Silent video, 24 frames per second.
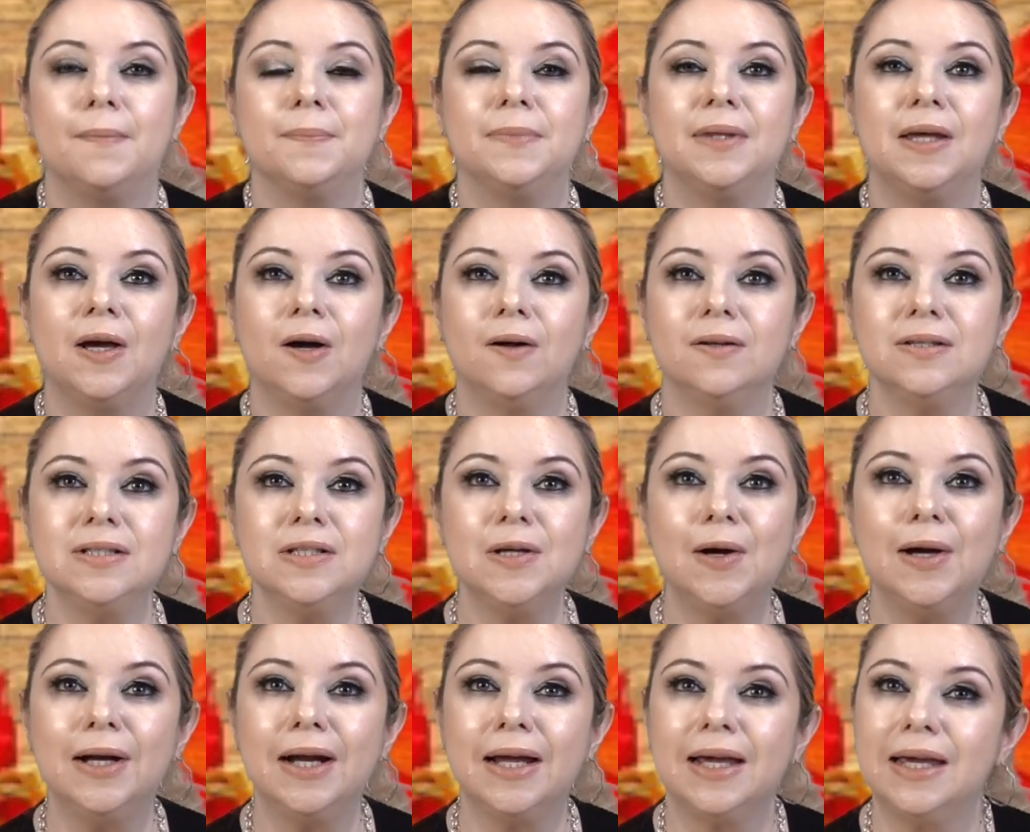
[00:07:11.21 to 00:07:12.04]
they
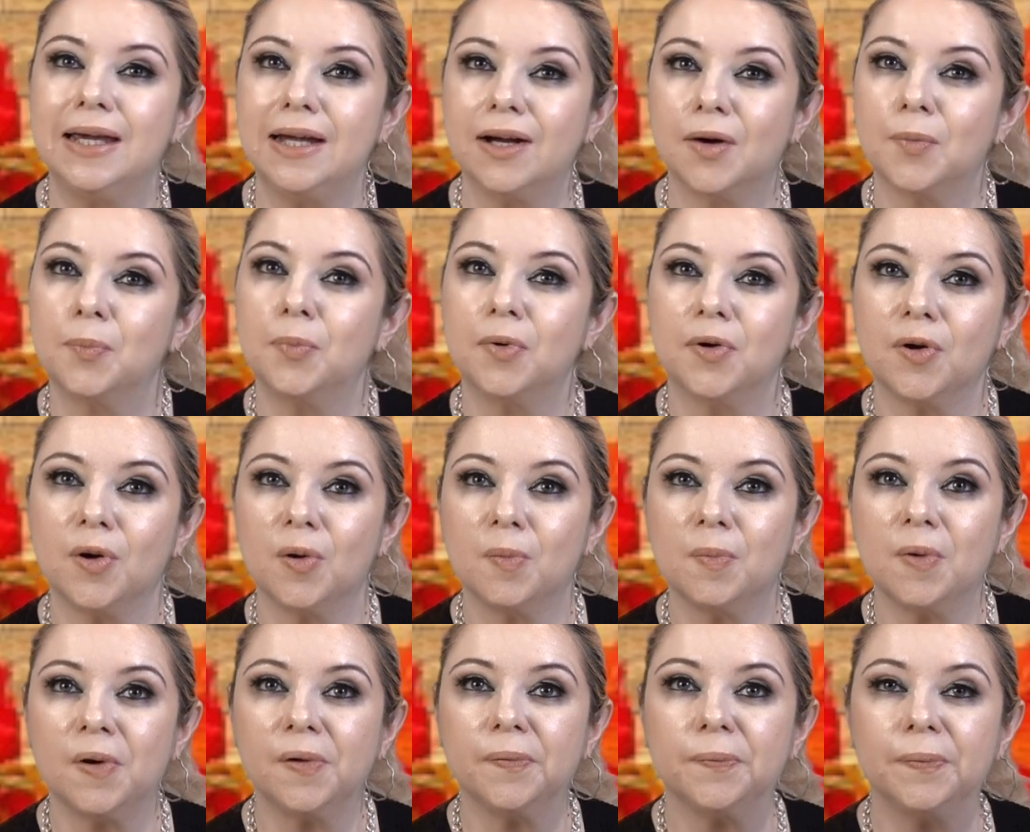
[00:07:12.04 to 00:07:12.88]
also had a hair
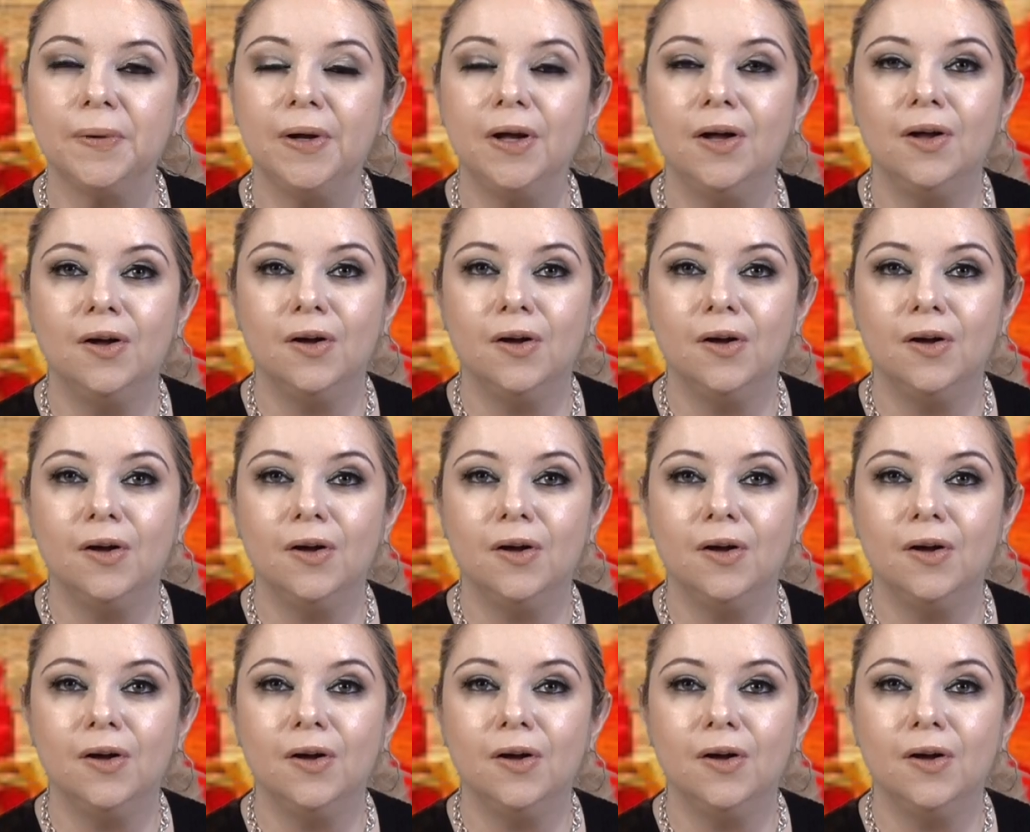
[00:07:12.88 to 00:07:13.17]
promo